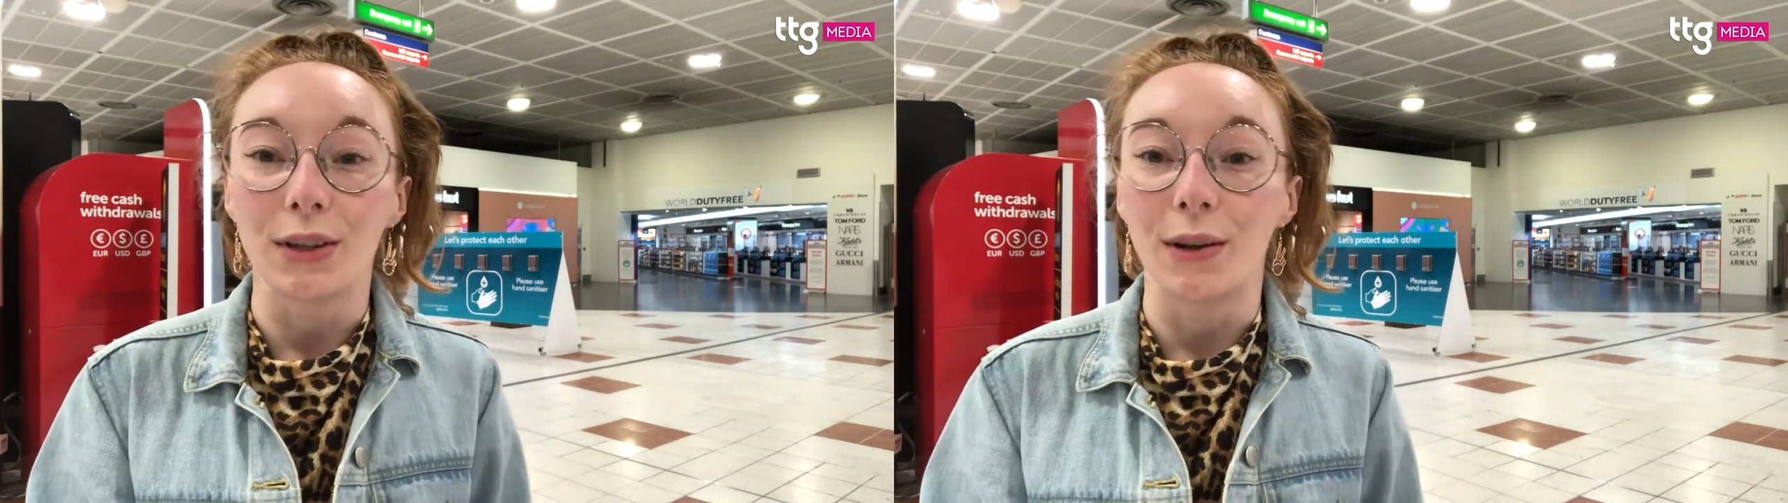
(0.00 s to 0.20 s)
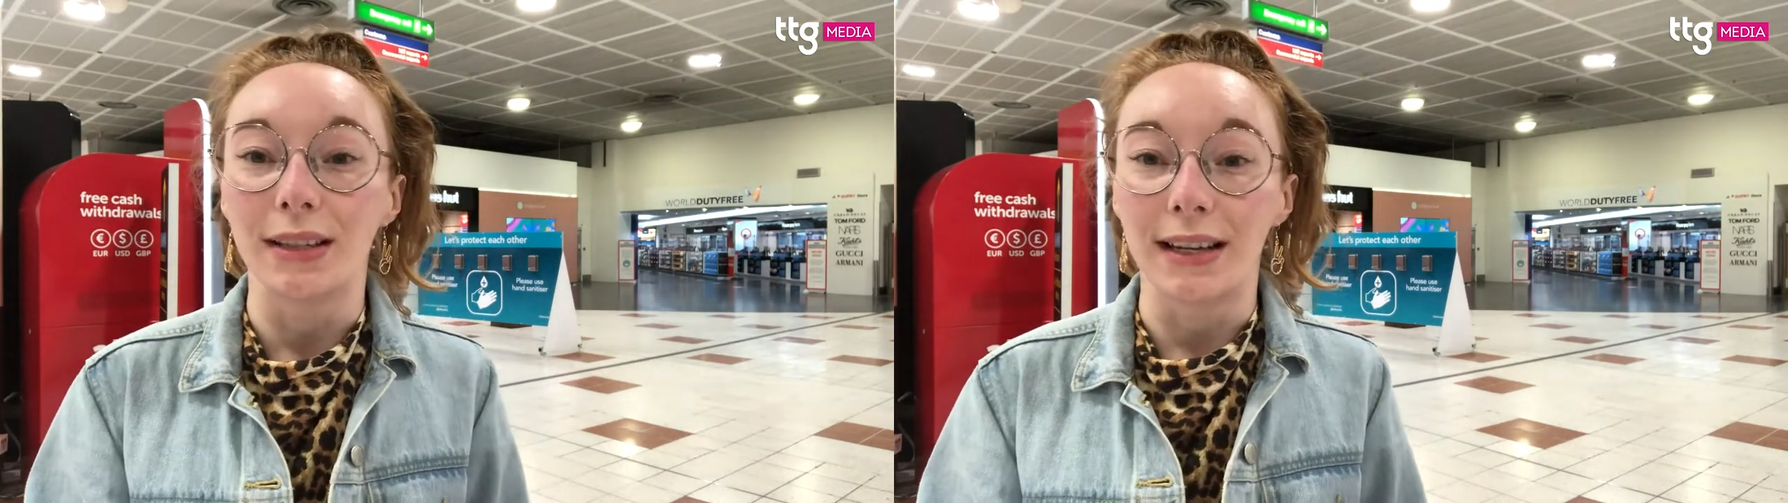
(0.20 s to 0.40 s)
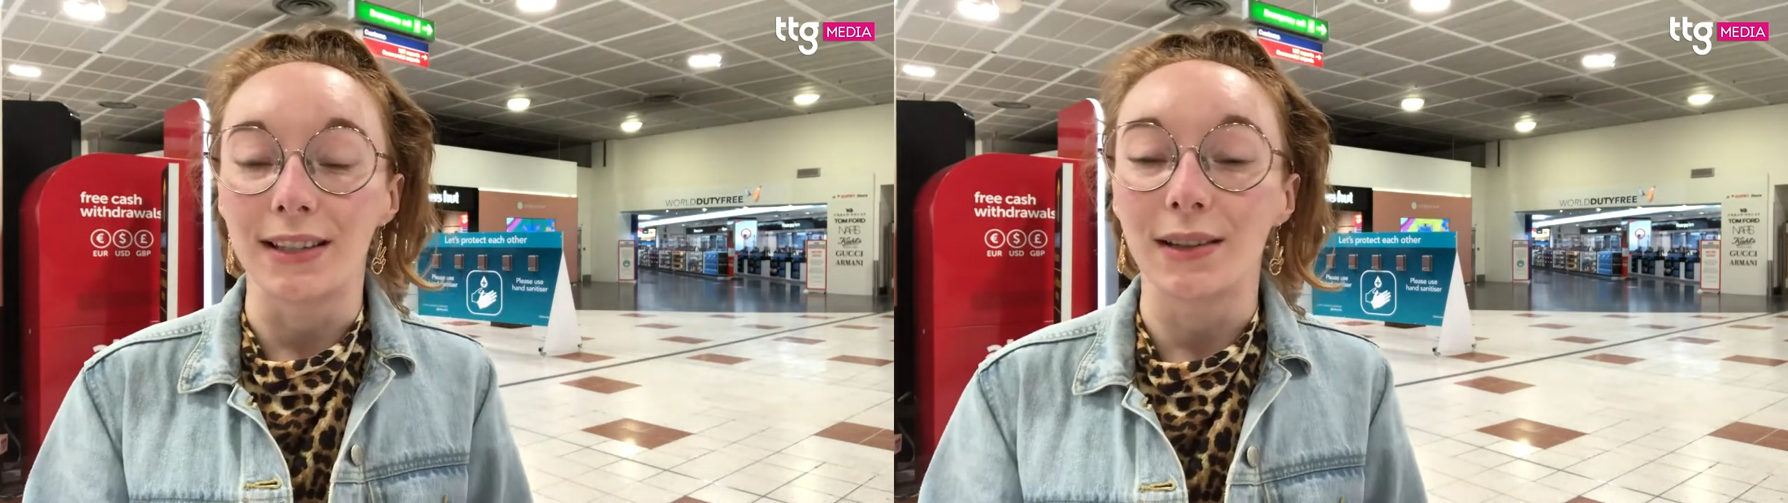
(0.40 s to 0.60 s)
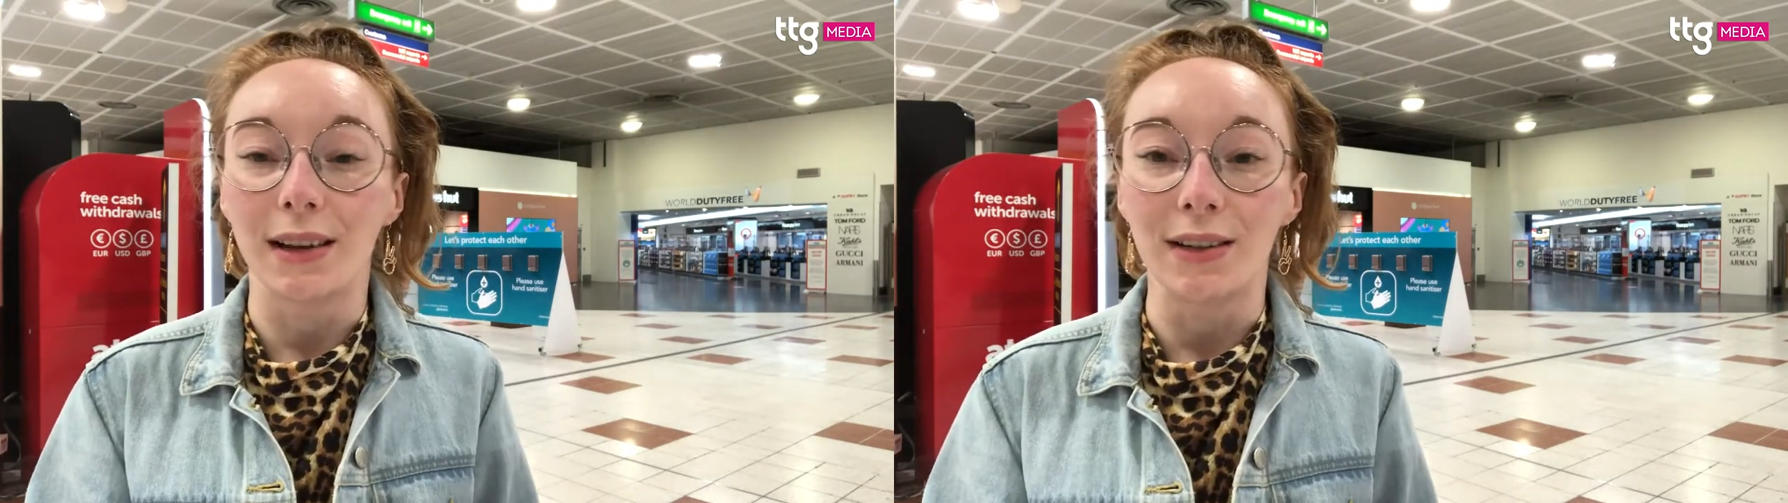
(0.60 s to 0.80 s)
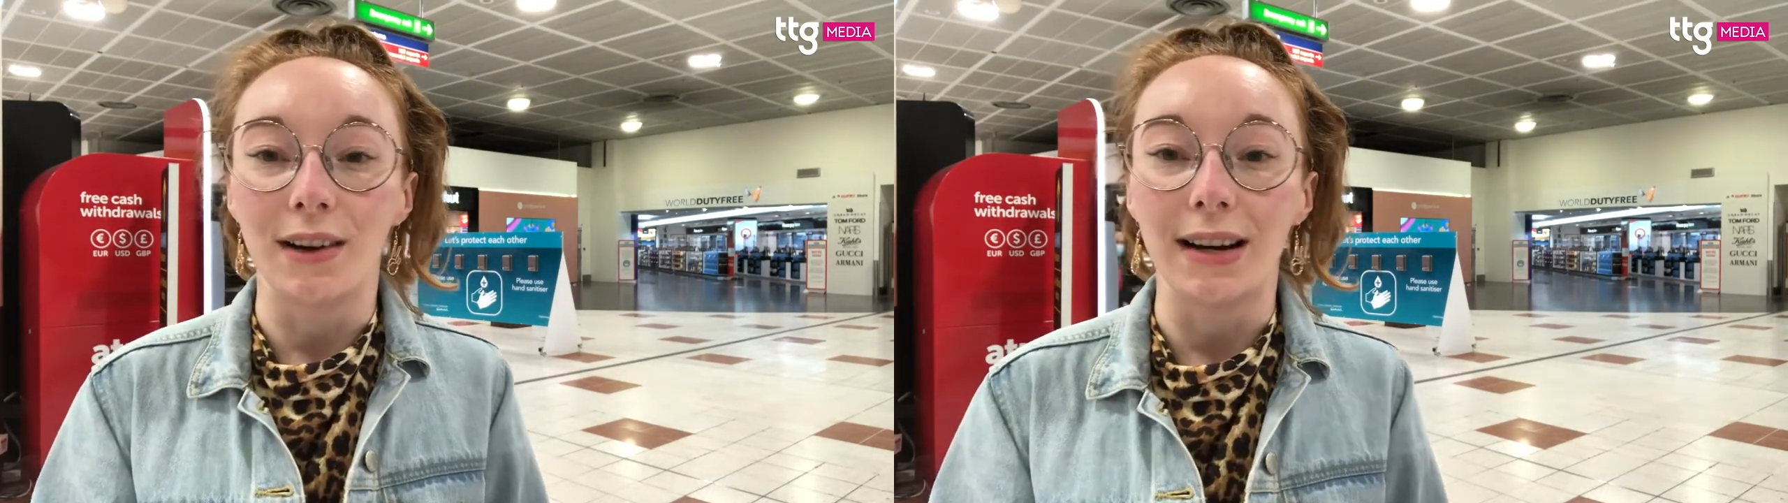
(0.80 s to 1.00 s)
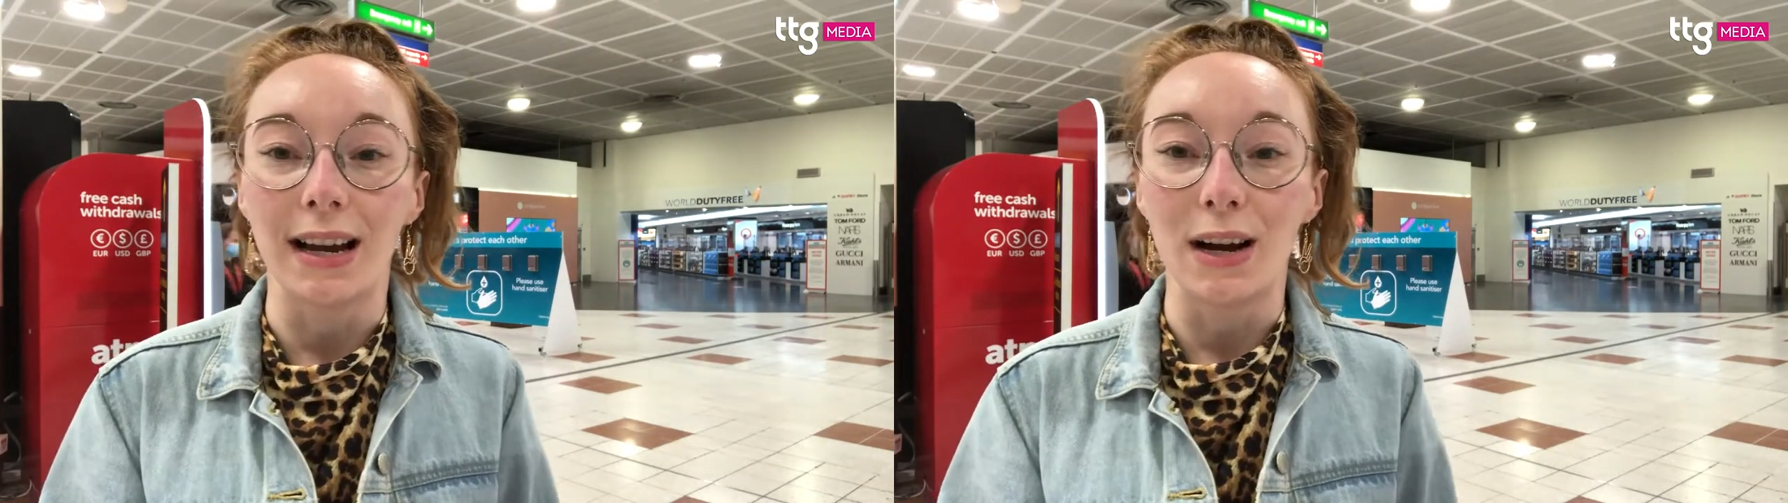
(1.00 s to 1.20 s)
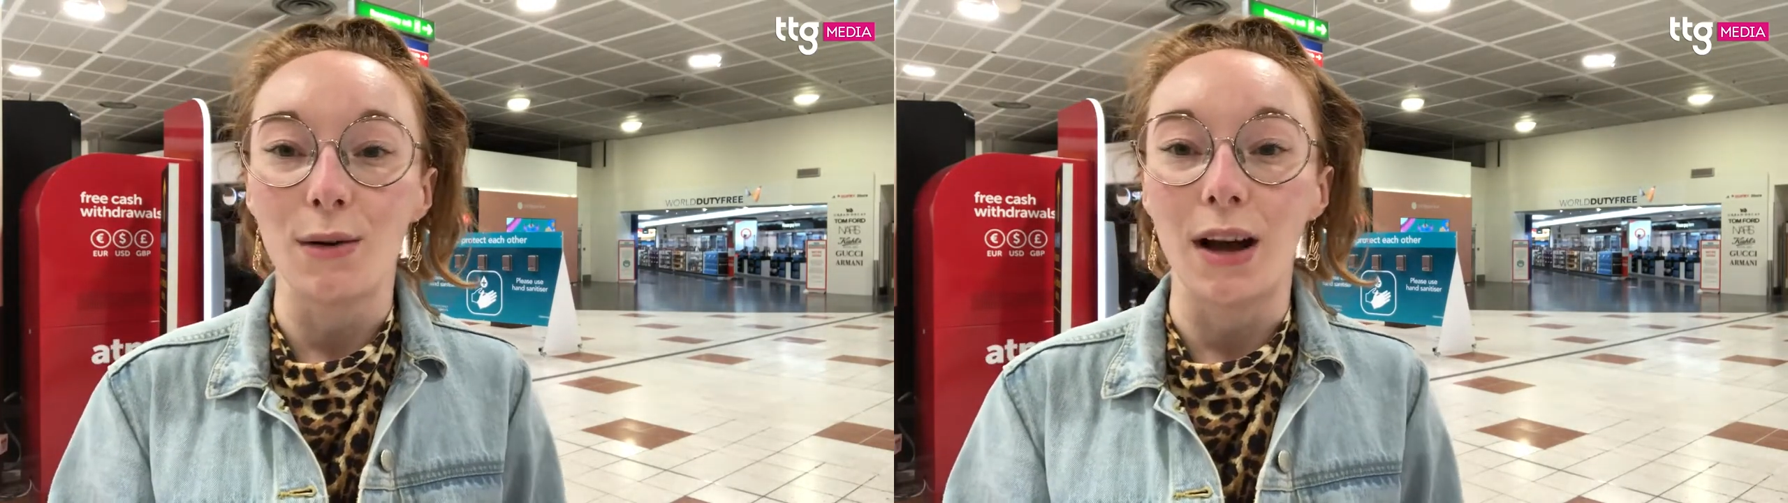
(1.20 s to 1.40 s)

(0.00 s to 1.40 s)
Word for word: holidays look like right now